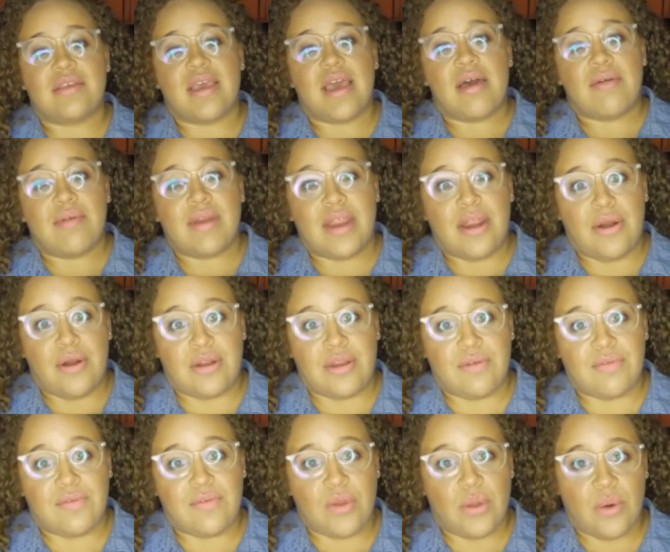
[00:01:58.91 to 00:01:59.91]
I have it here on
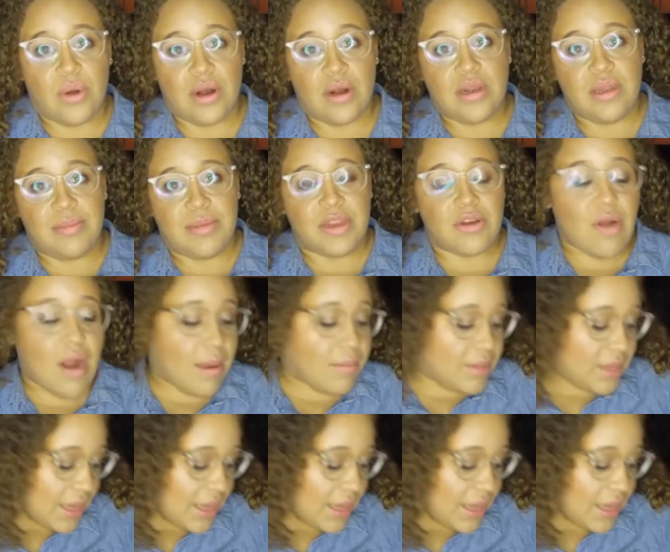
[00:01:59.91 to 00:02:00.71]
the floor. Let me grab